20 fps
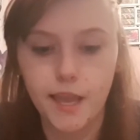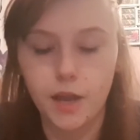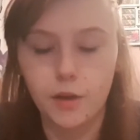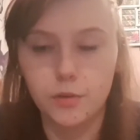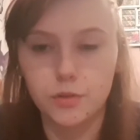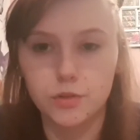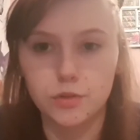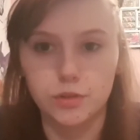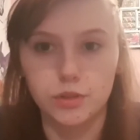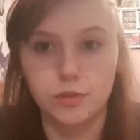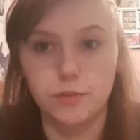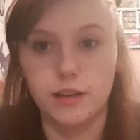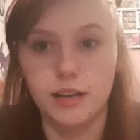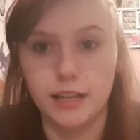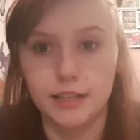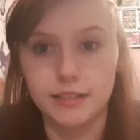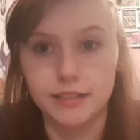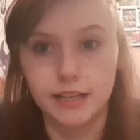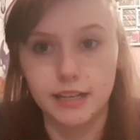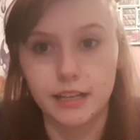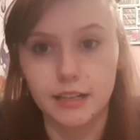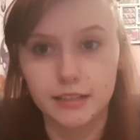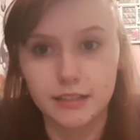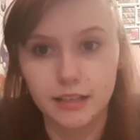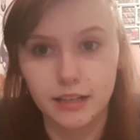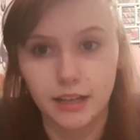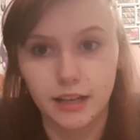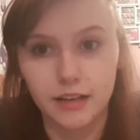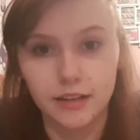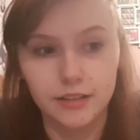I was talking to her last
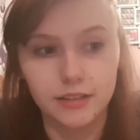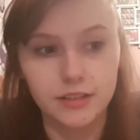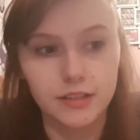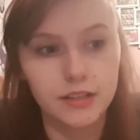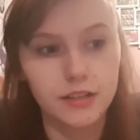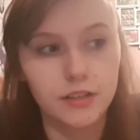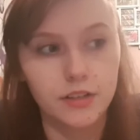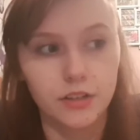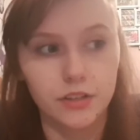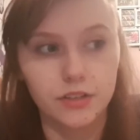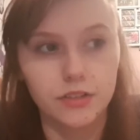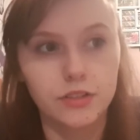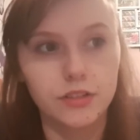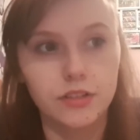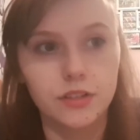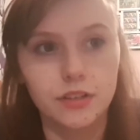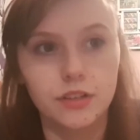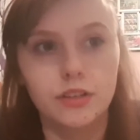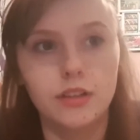night, and because